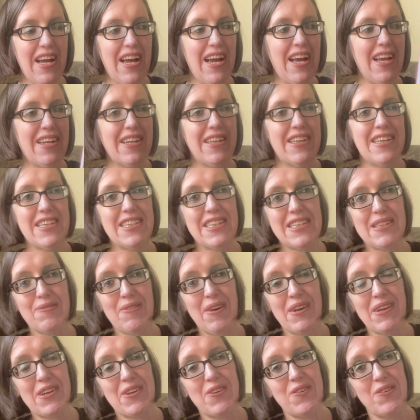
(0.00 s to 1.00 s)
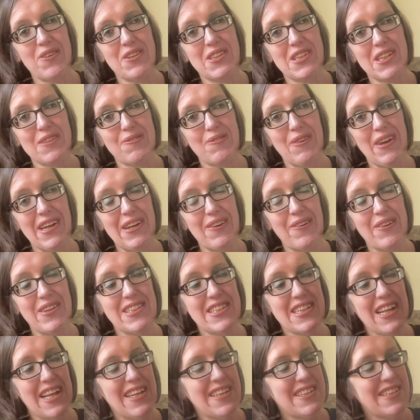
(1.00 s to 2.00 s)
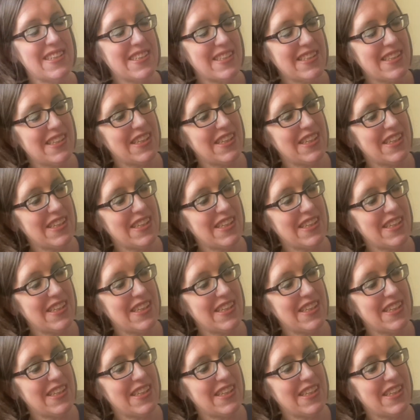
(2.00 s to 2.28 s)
and this is my gorgeous Penguins Classics